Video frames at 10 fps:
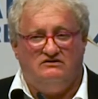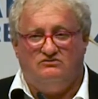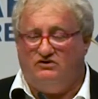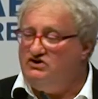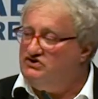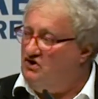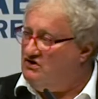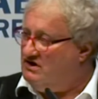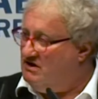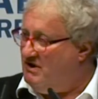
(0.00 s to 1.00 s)
when you talk
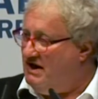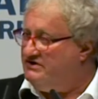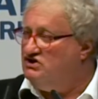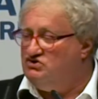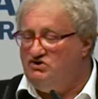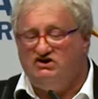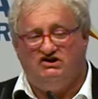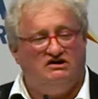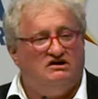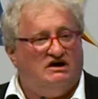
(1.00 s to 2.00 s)
about Jewish
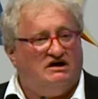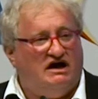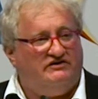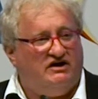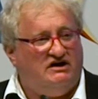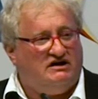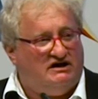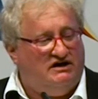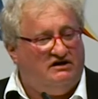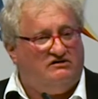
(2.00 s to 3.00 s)
gathering
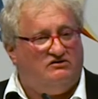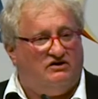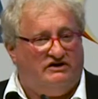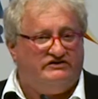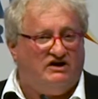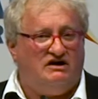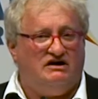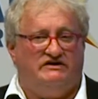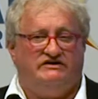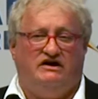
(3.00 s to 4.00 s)
here or Israel
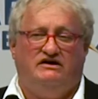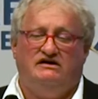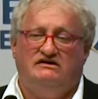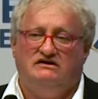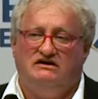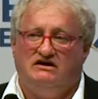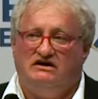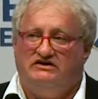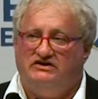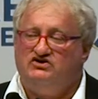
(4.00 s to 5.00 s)
gathering.
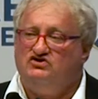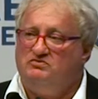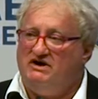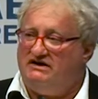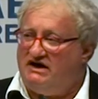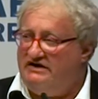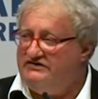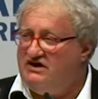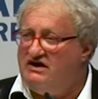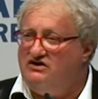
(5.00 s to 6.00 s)
This should be
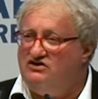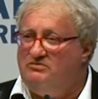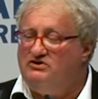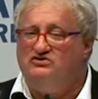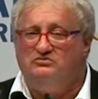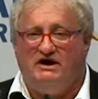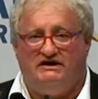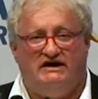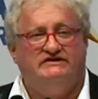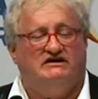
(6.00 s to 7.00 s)
addressed, and I hope it will be
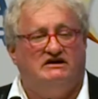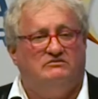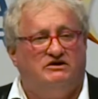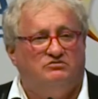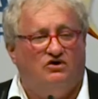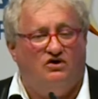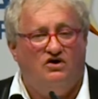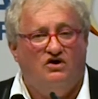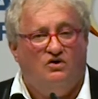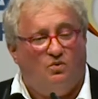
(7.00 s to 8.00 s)
addressed a little bit more.
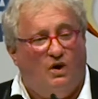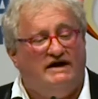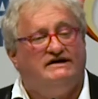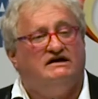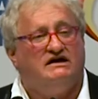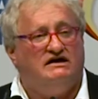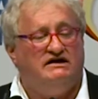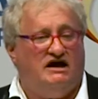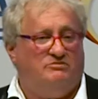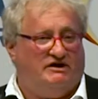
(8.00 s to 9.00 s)
What
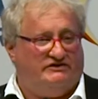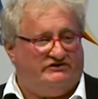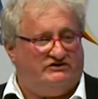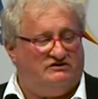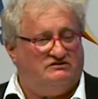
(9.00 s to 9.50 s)
really happens?